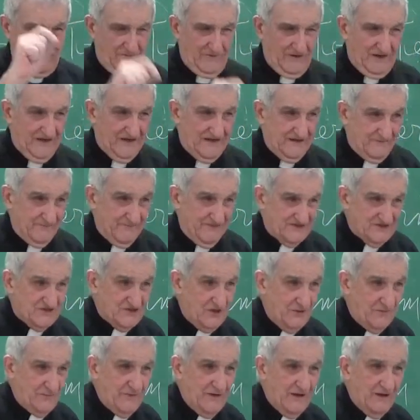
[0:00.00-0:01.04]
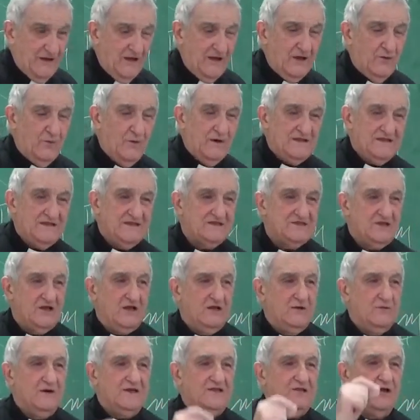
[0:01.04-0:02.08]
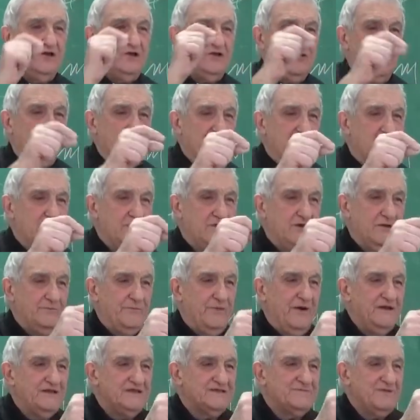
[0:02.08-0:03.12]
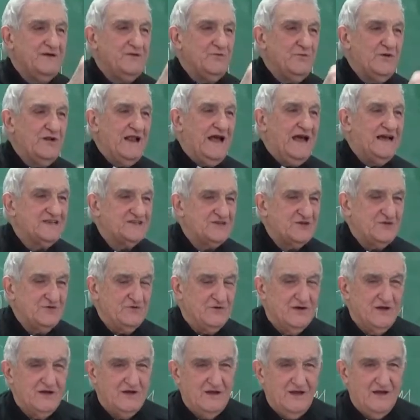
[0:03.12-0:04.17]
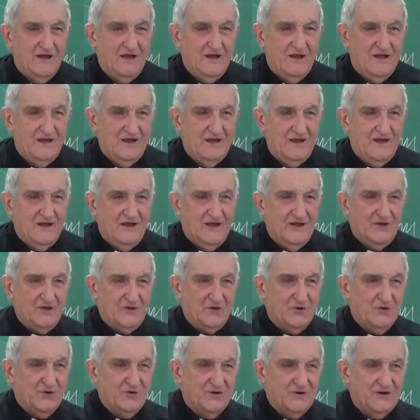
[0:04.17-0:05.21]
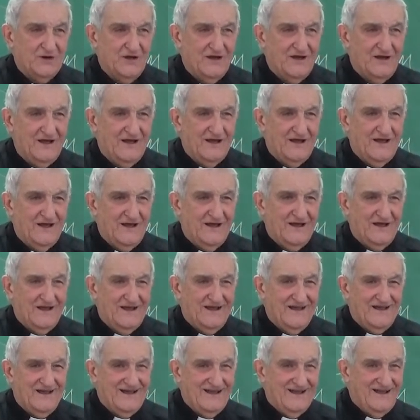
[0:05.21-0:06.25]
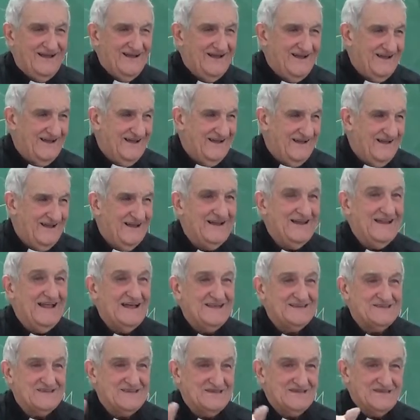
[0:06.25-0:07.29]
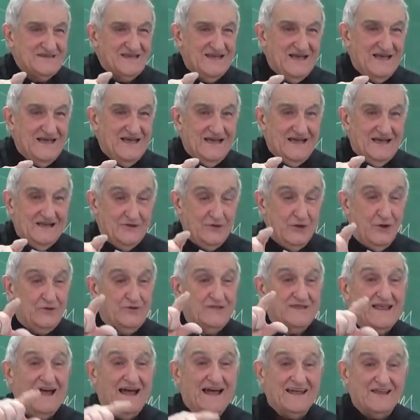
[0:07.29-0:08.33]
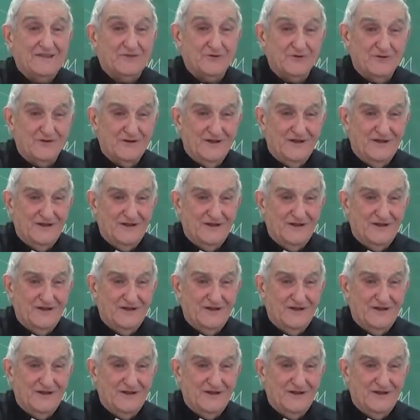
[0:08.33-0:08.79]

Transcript: I stop. What the punishment will ask you? Your license, the title,